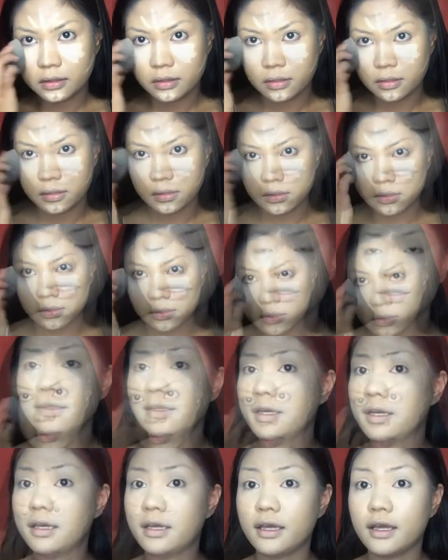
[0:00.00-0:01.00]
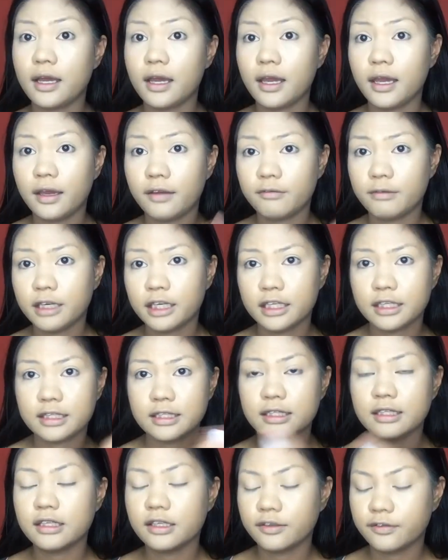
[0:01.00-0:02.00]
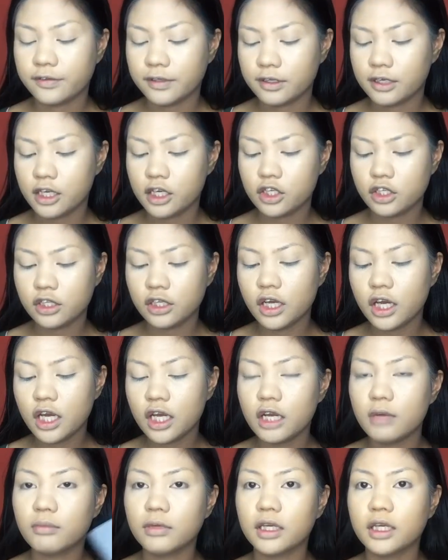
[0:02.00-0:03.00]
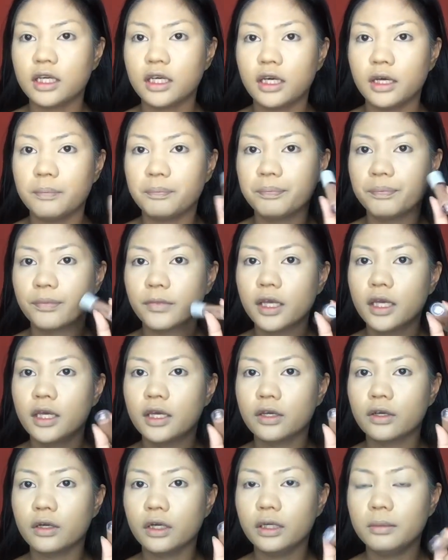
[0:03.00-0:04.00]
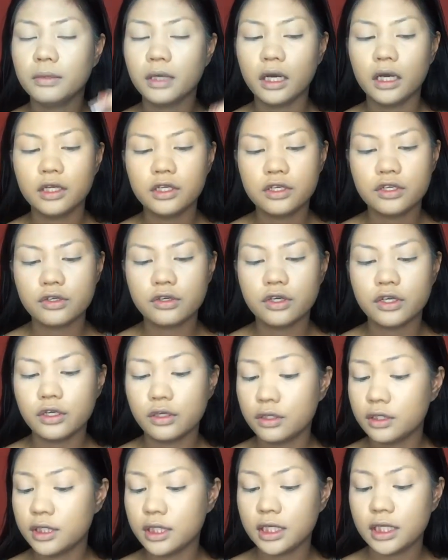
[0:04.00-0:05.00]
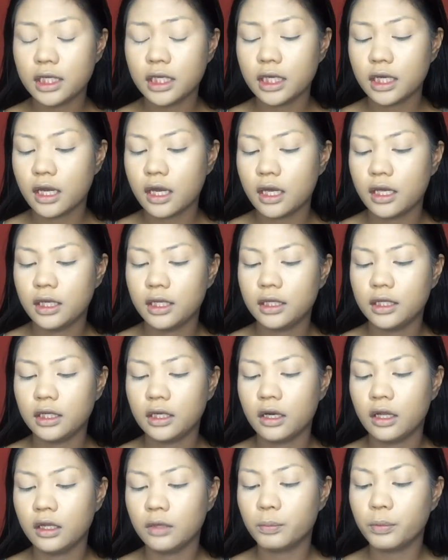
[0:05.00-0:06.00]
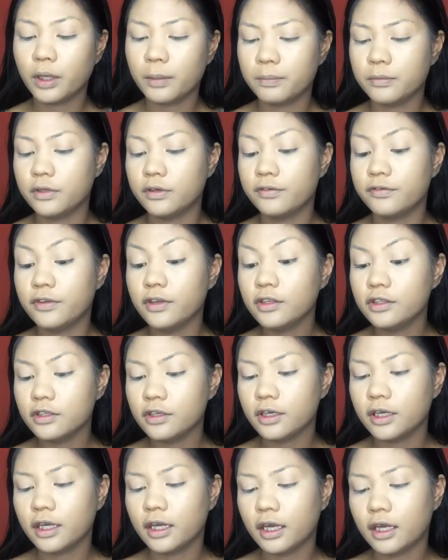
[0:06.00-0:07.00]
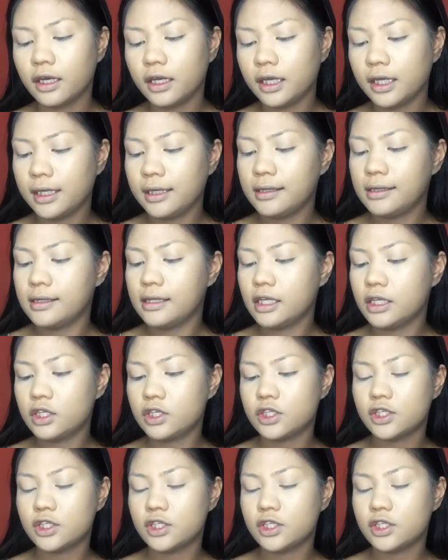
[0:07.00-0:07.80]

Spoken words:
Okay, now that I have my concealer foundation on, I'm going to cream contour using the ColourPop No Filter again in the